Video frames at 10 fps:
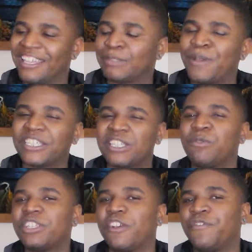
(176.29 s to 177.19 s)
And
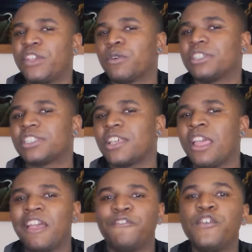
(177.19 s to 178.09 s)
especially when your viewers
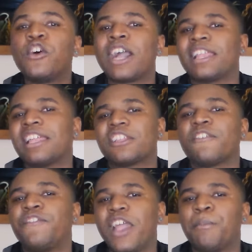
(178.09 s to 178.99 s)
feel kind of like
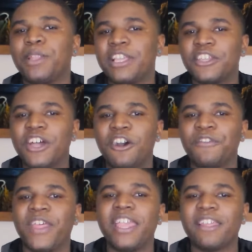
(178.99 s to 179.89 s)
your family, you
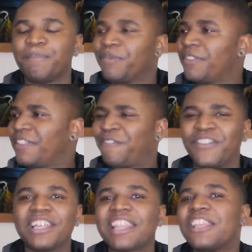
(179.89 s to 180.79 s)
know. They they
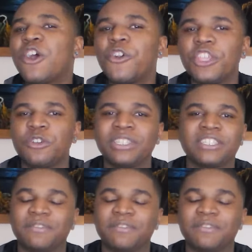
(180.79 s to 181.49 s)
feel like they know you.